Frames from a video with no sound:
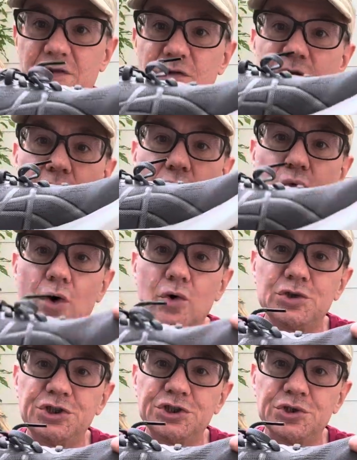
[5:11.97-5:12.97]
is a
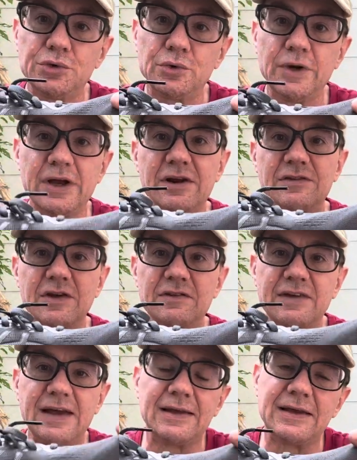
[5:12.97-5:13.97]
road shoe. It is a
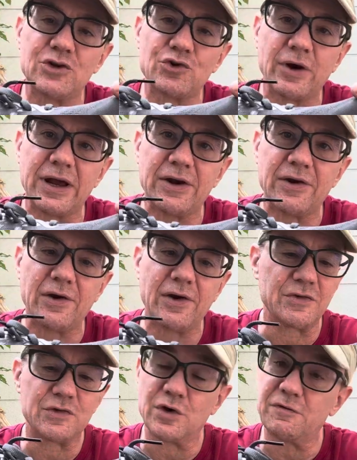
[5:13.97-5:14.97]
daily trainer.
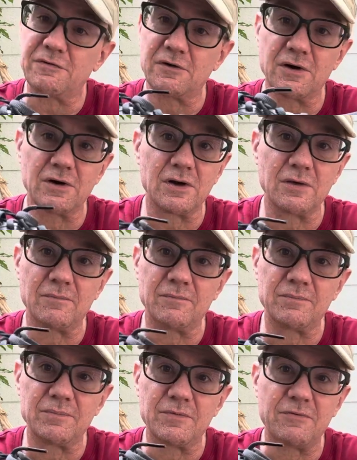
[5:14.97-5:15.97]
It's good for
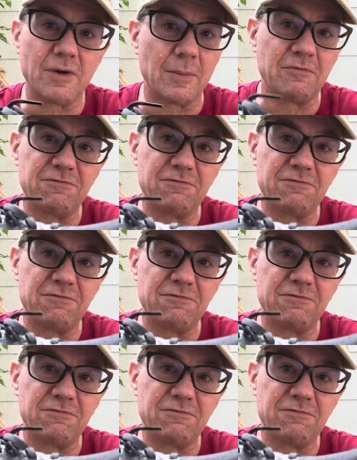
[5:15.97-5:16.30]
up